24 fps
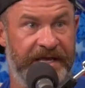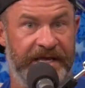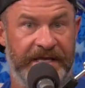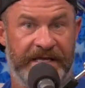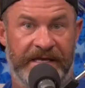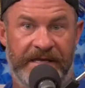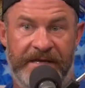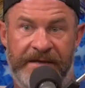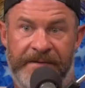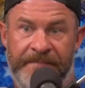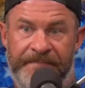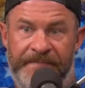
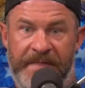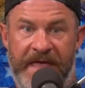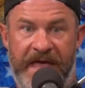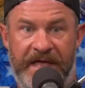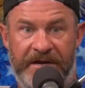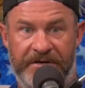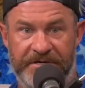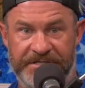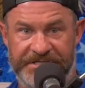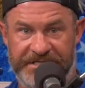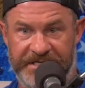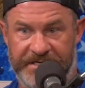like
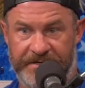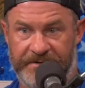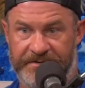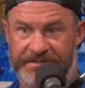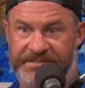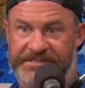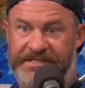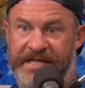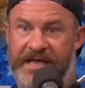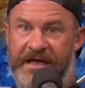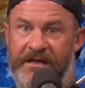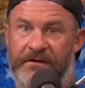energy
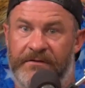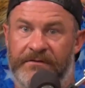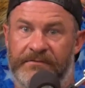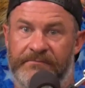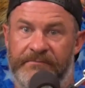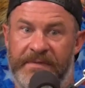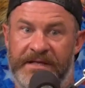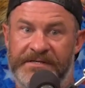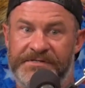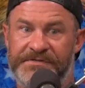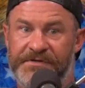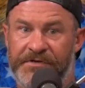goes down
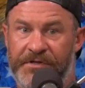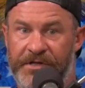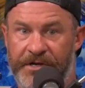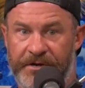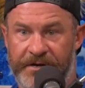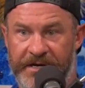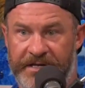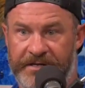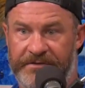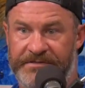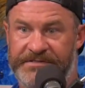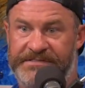mental
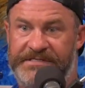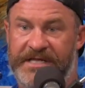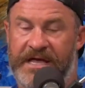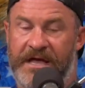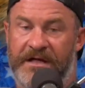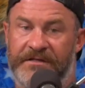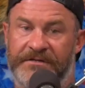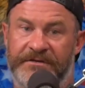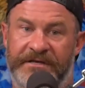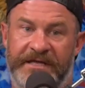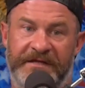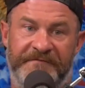clarity goes
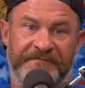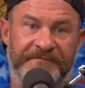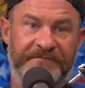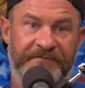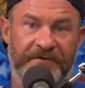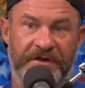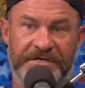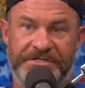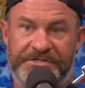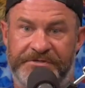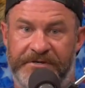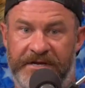down you get
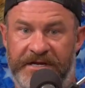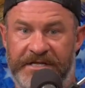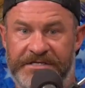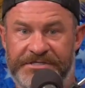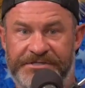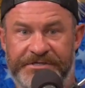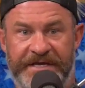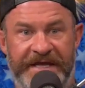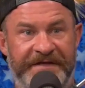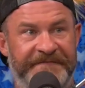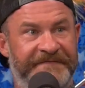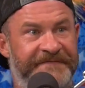frustrated
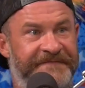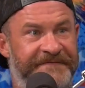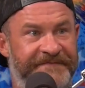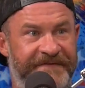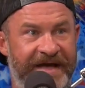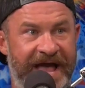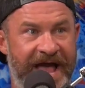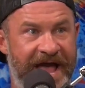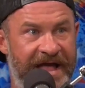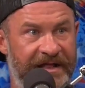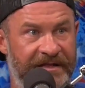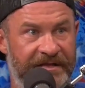you get
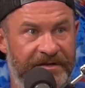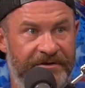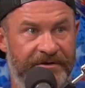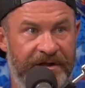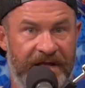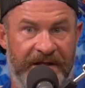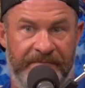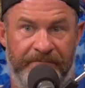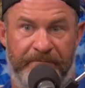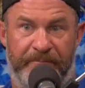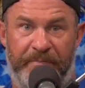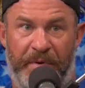fat you're
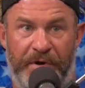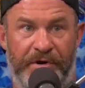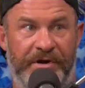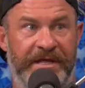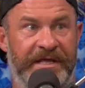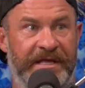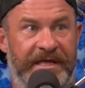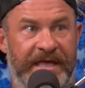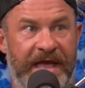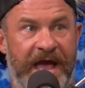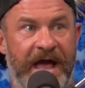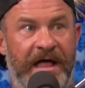not
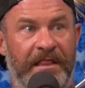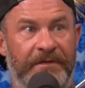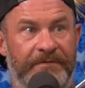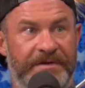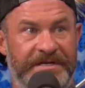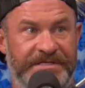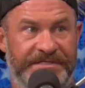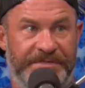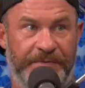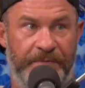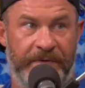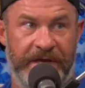burning
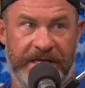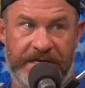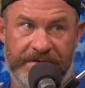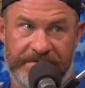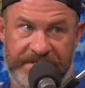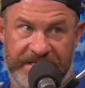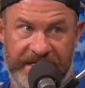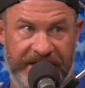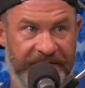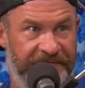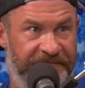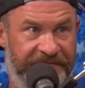calories the way you
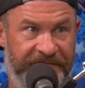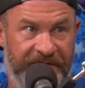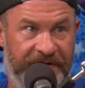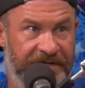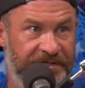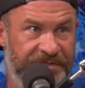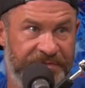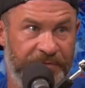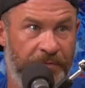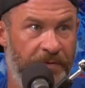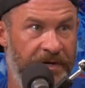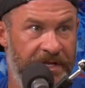did at
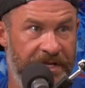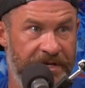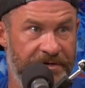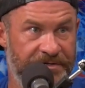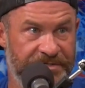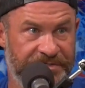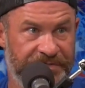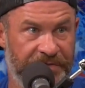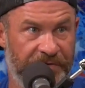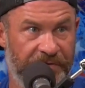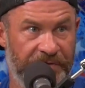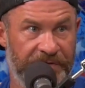fucking 20
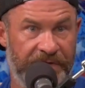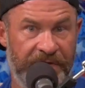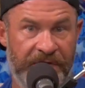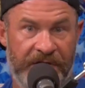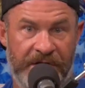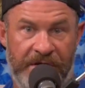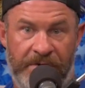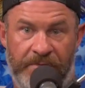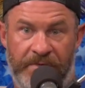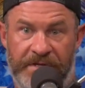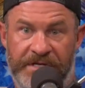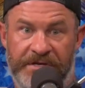years old
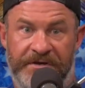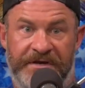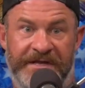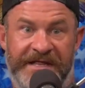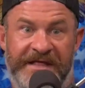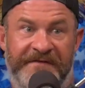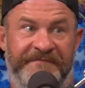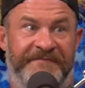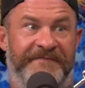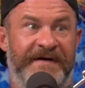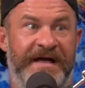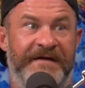when you could
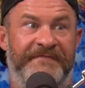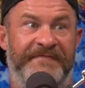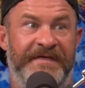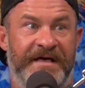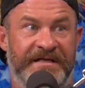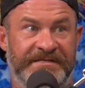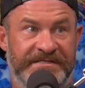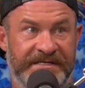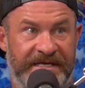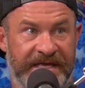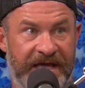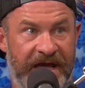eat
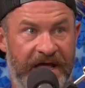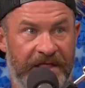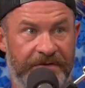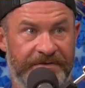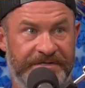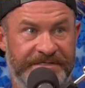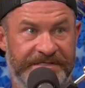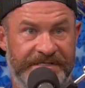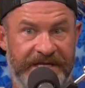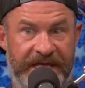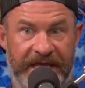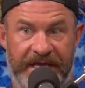5000
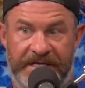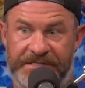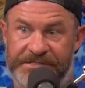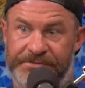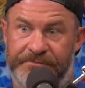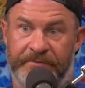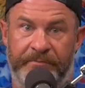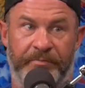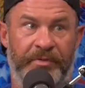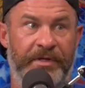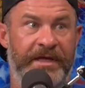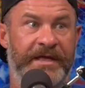calories a day because
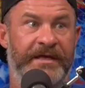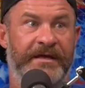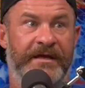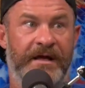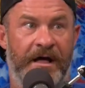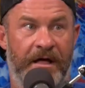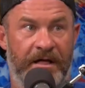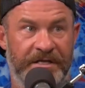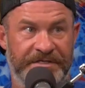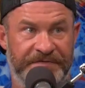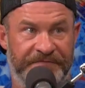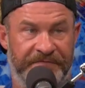you were playing
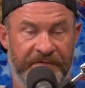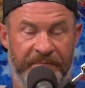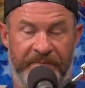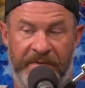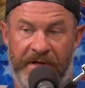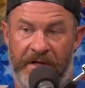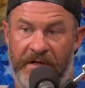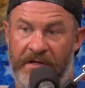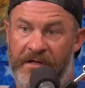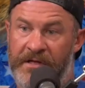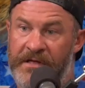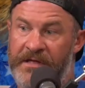college
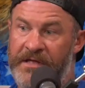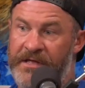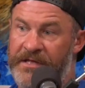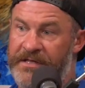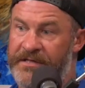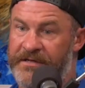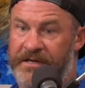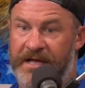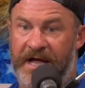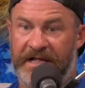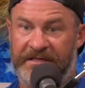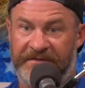football
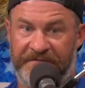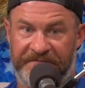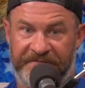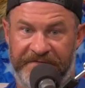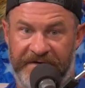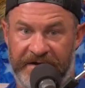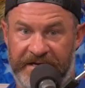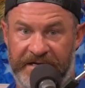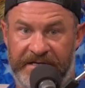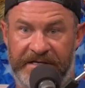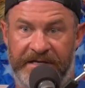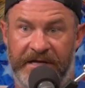you got the
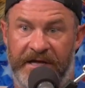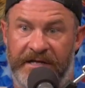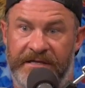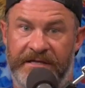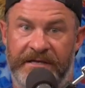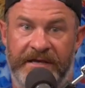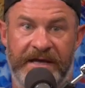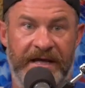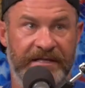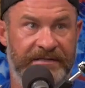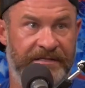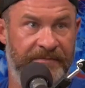fucking gut
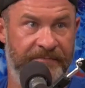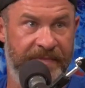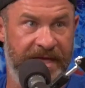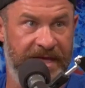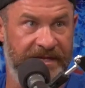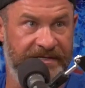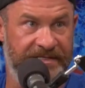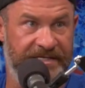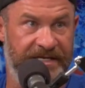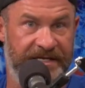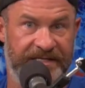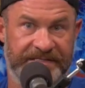you got the
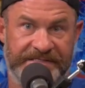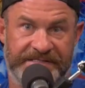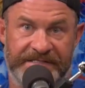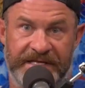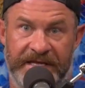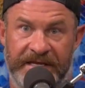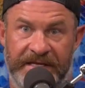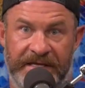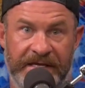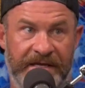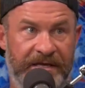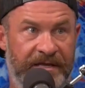man tits
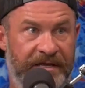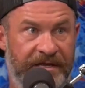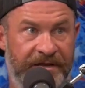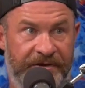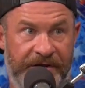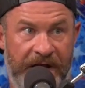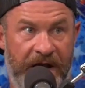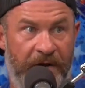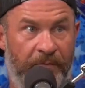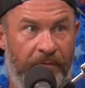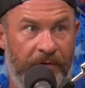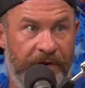like
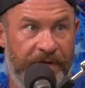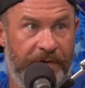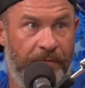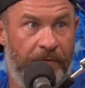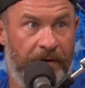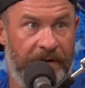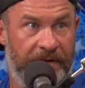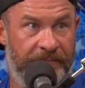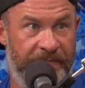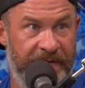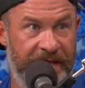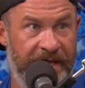you're not where you
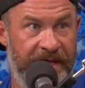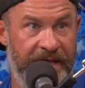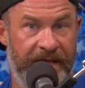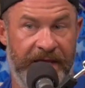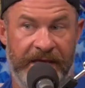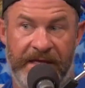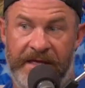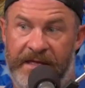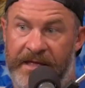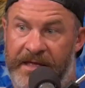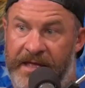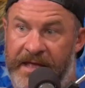want to
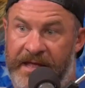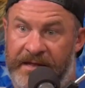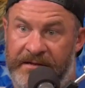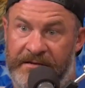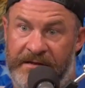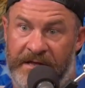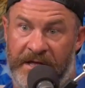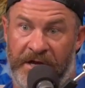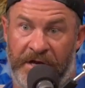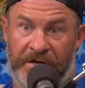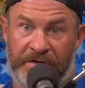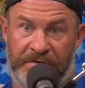be
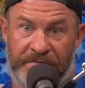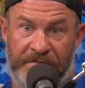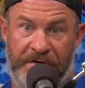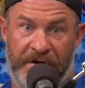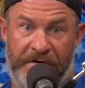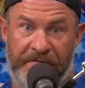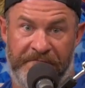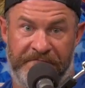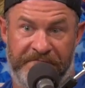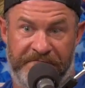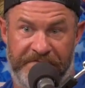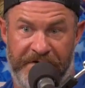and a,
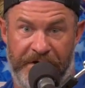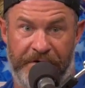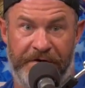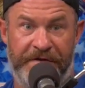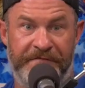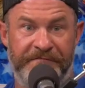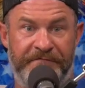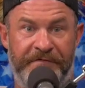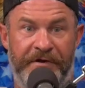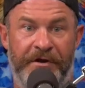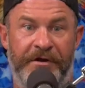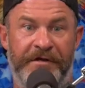a
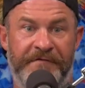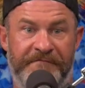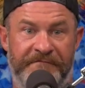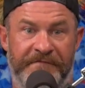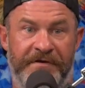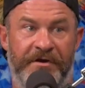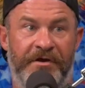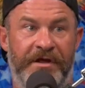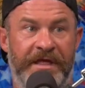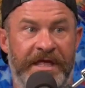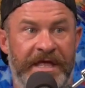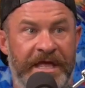very very
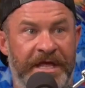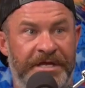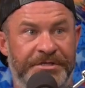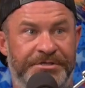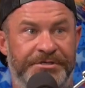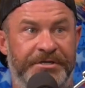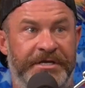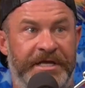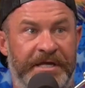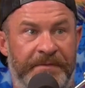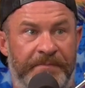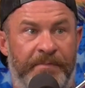very
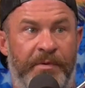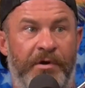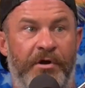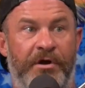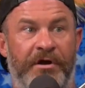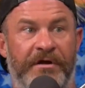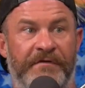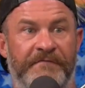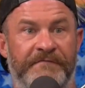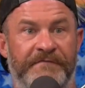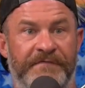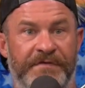intricate
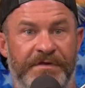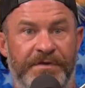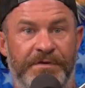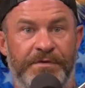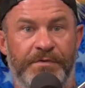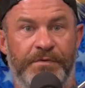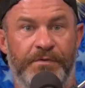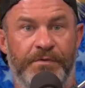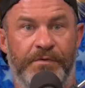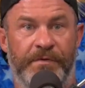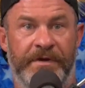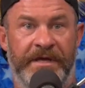part of
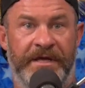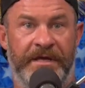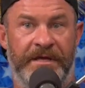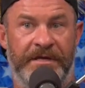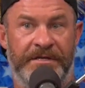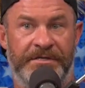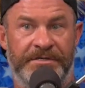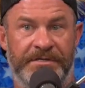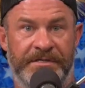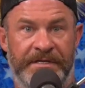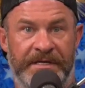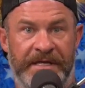you
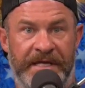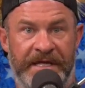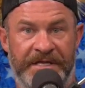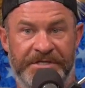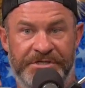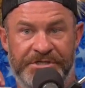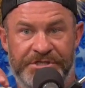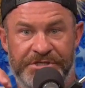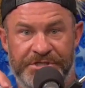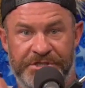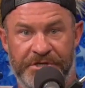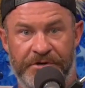
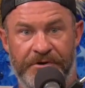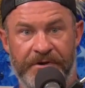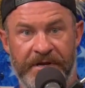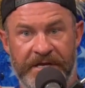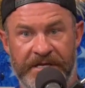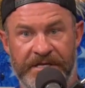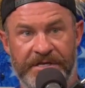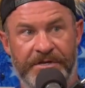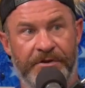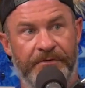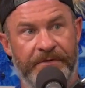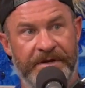
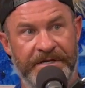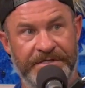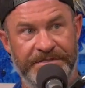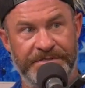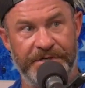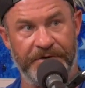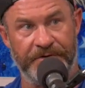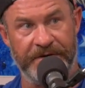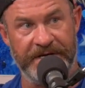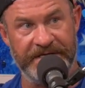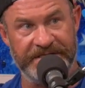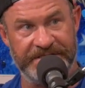ensuring your
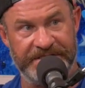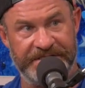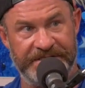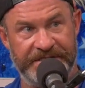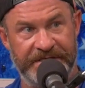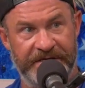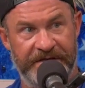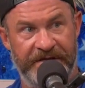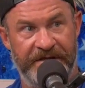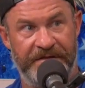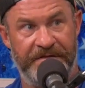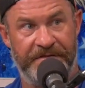
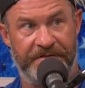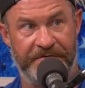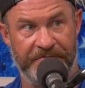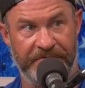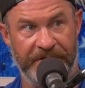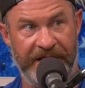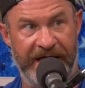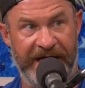endurance through